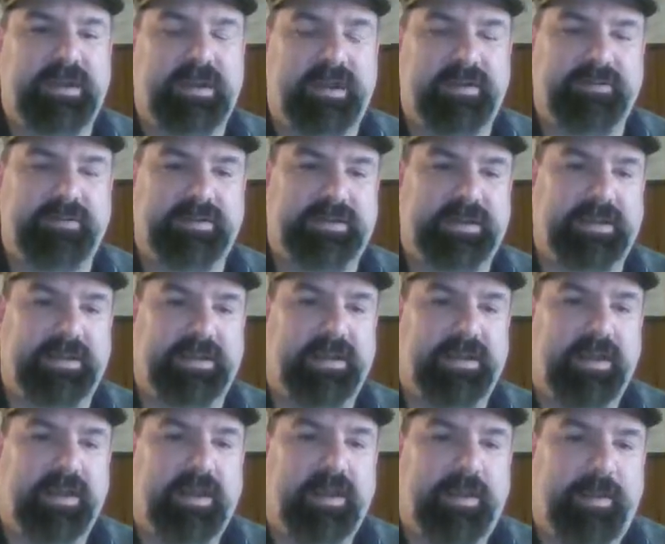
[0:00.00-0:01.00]
everything.
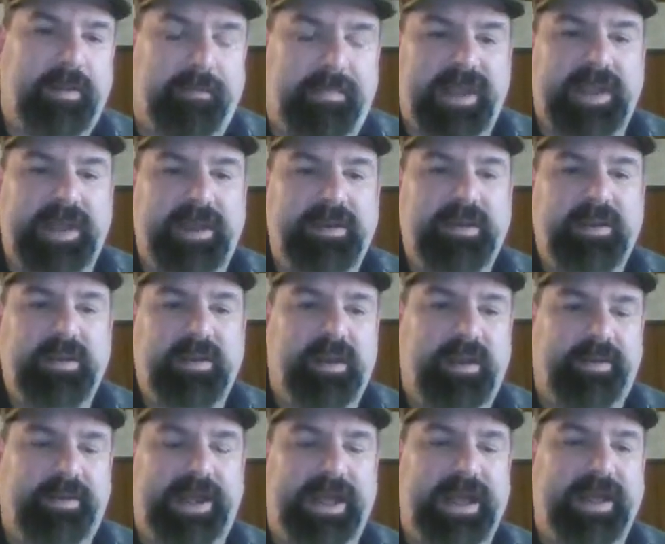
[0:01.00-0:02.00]
Men
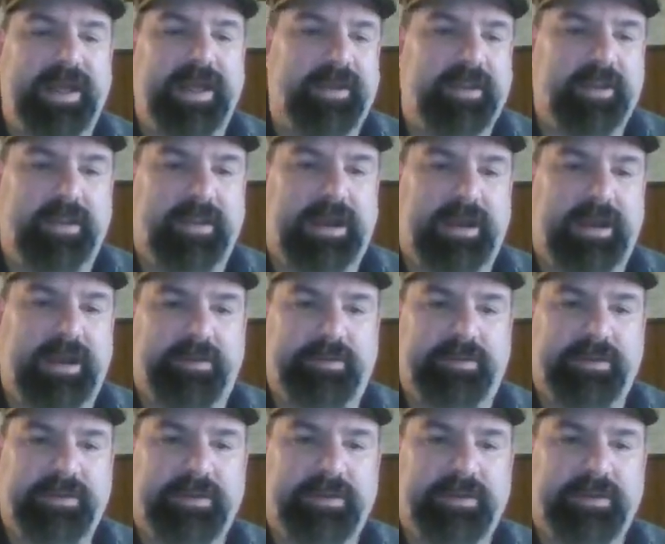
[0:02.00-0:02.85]
are not allowed.